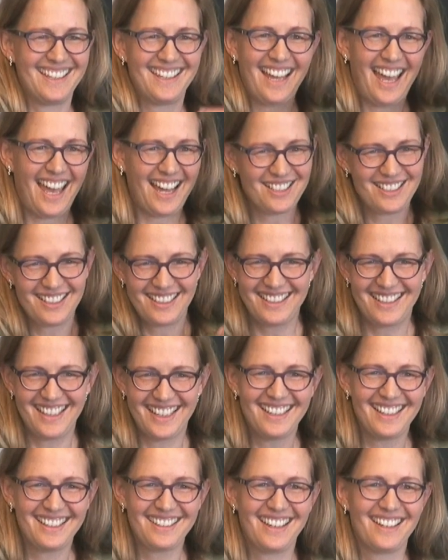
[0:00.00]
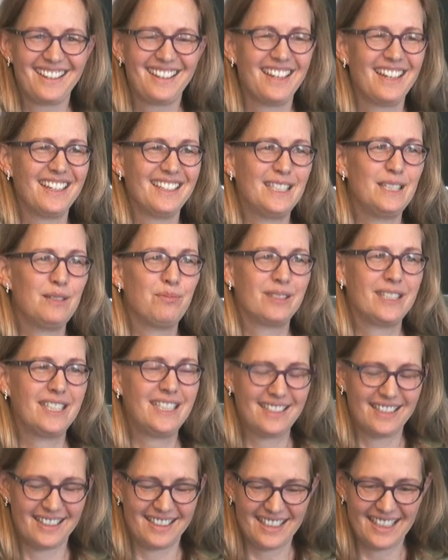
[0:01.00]
that actually they are deep
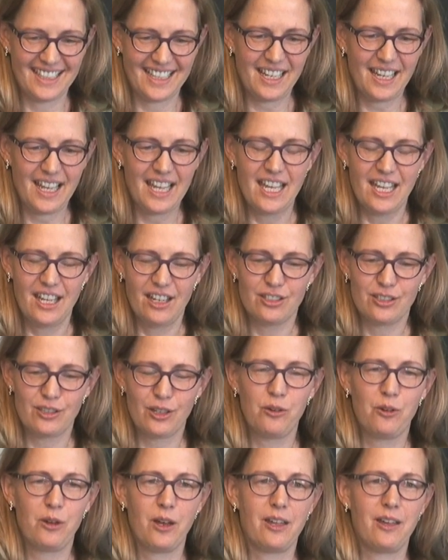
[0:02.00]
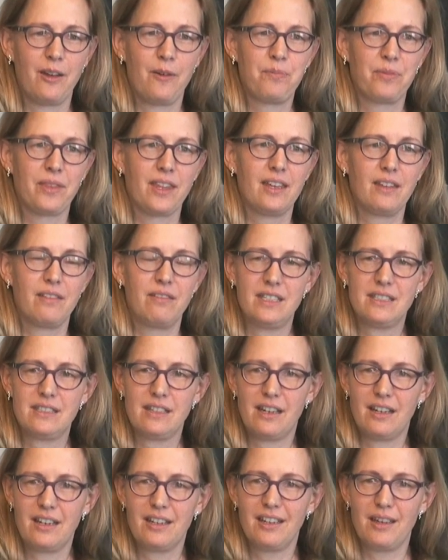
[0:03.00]
seated. Yeah? So um,
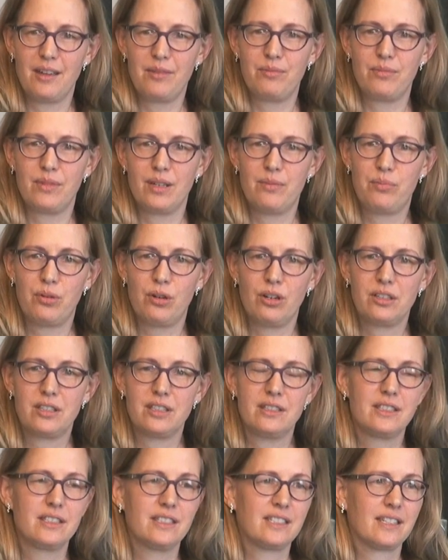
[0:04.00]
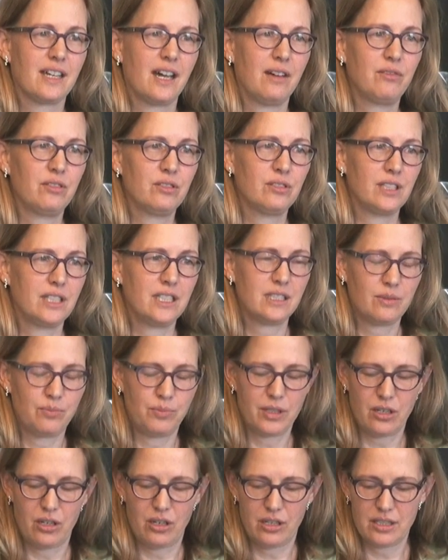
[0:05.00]
these are um, important discoveries
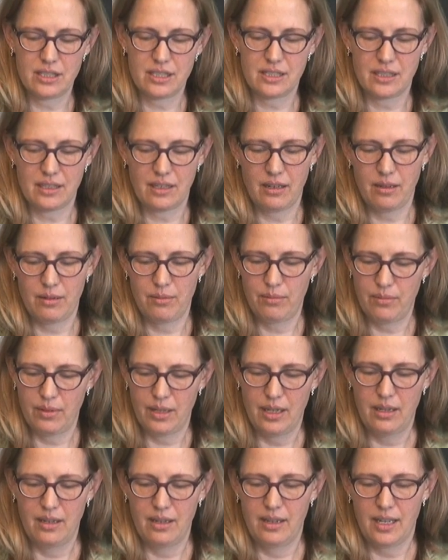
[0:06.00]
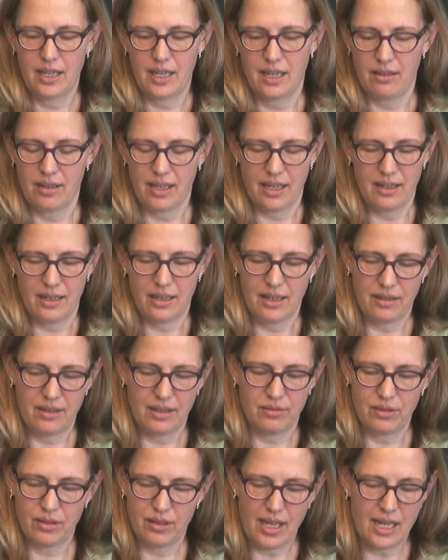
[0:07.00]
because, um,
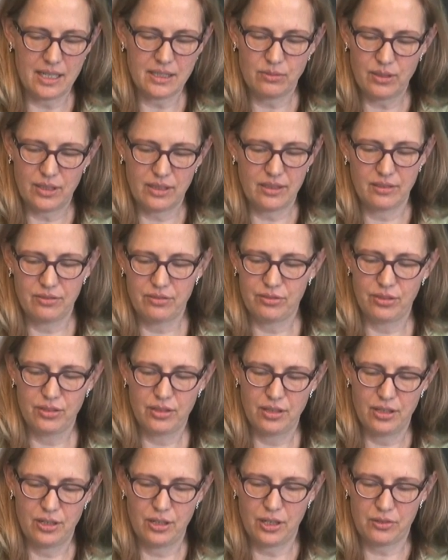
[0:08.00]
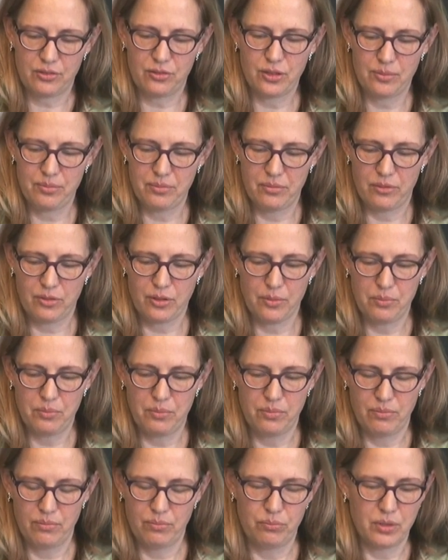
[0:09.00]
as we've heard from,
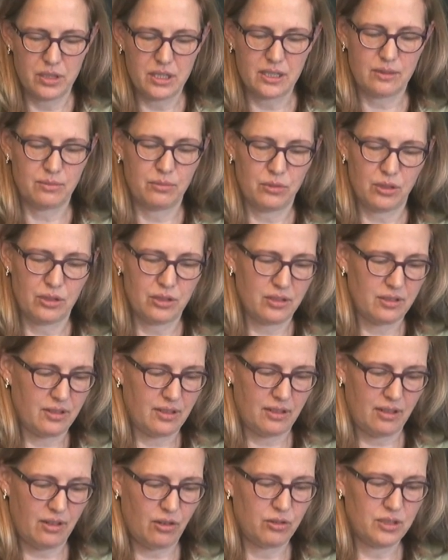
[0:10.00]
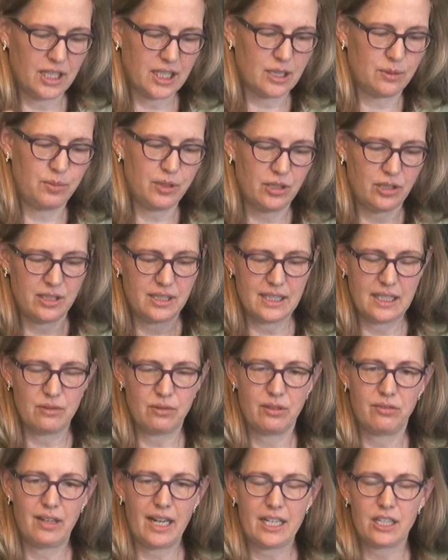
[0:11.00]
from Buddhism or own experience
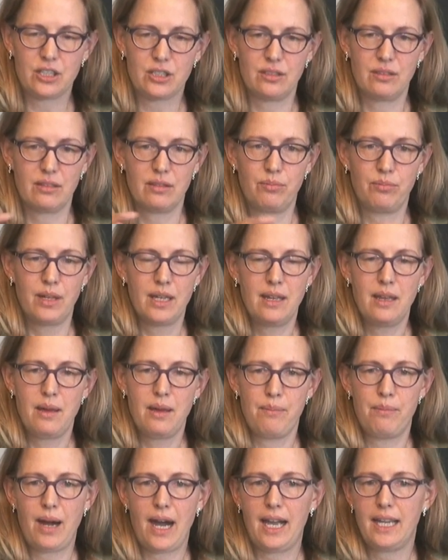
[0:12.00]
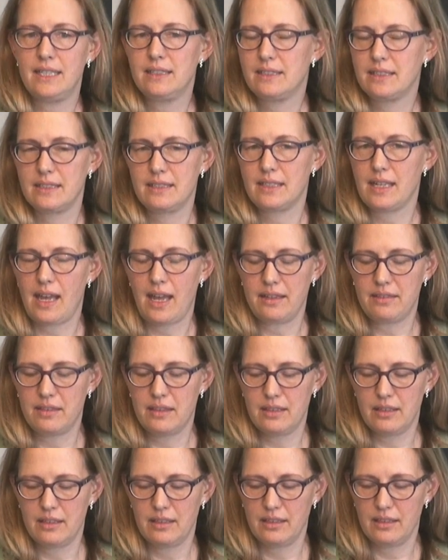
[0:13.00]
and reflection, bias is
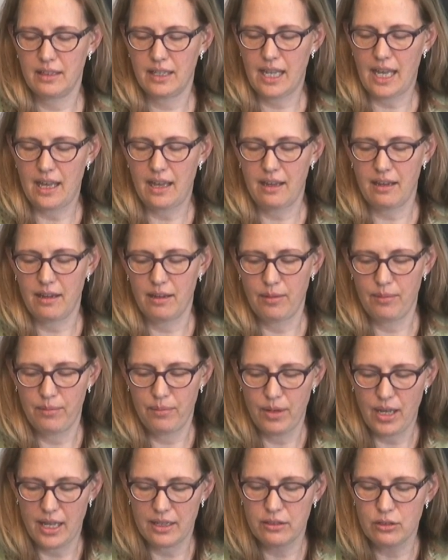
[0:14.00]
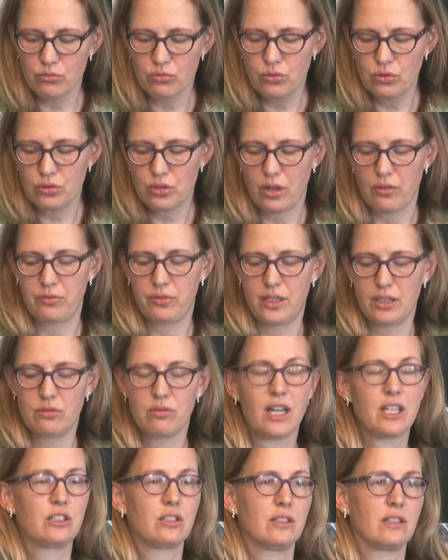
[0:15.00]
at the um, at the root of
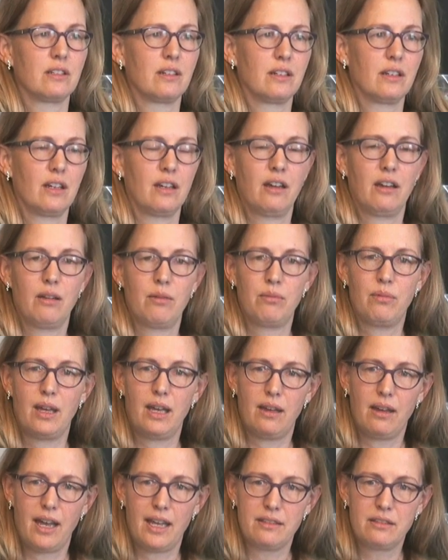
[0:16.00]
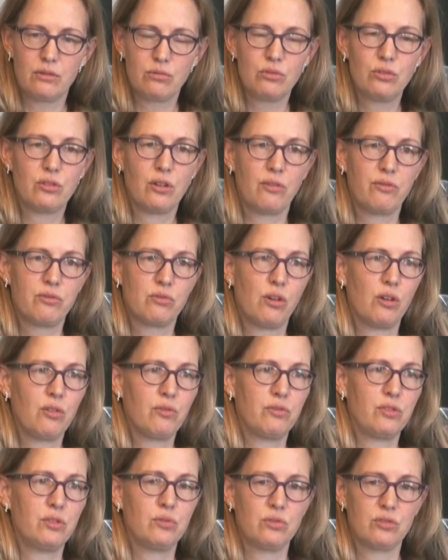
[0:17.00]
aggression, um, at the root of
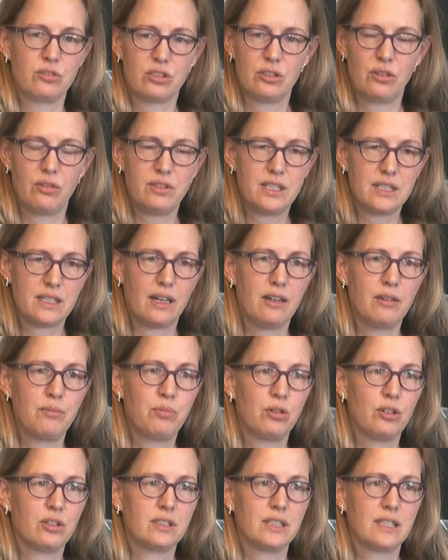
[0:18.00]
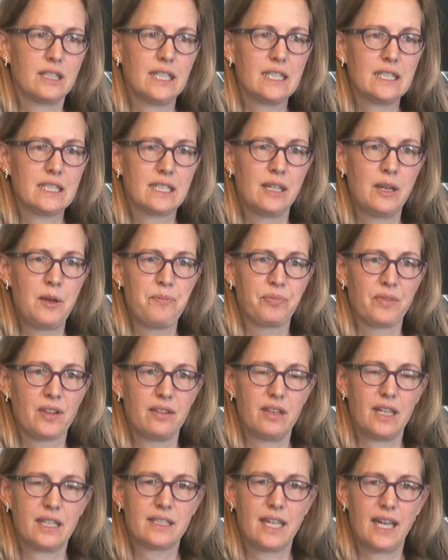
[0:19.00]
wrong views. So these are important things
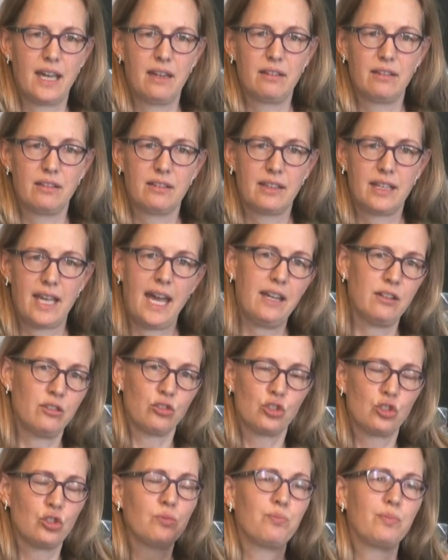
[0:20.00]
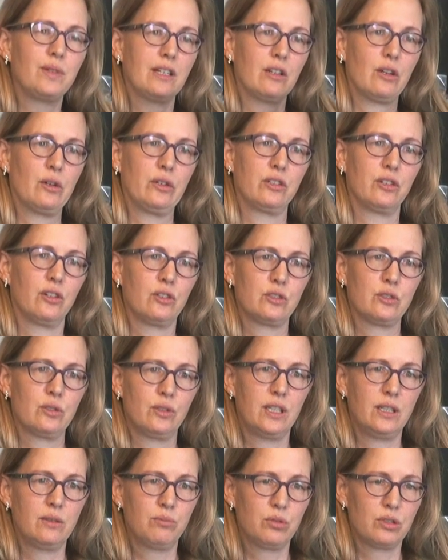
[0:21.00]
that can, can and should be learned
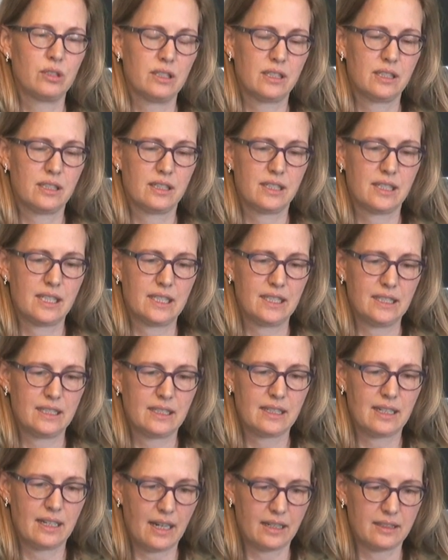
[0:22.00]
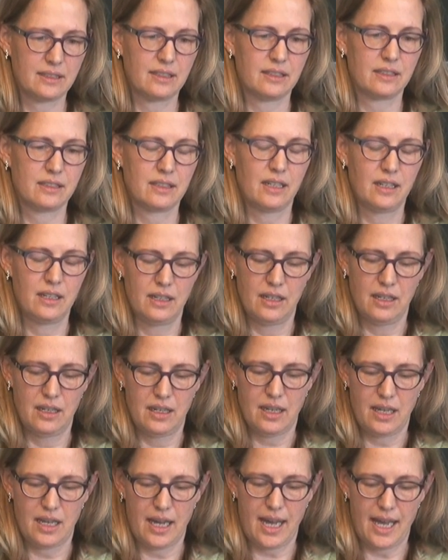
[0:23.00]
also in Buddhist studies classes.
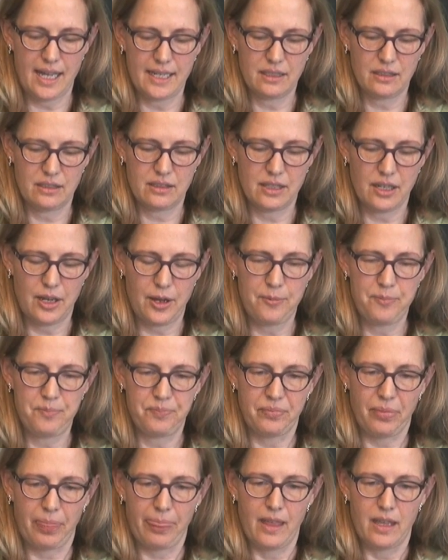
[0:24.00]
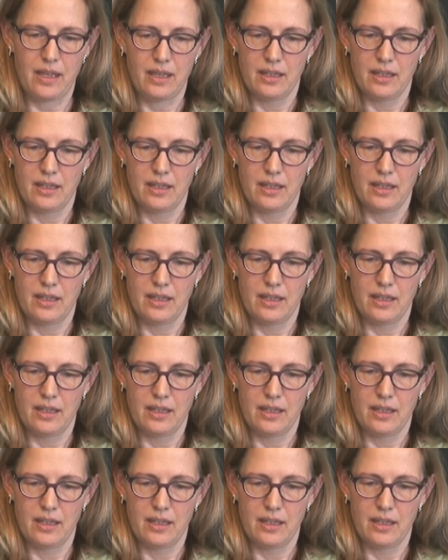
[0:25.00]
And um,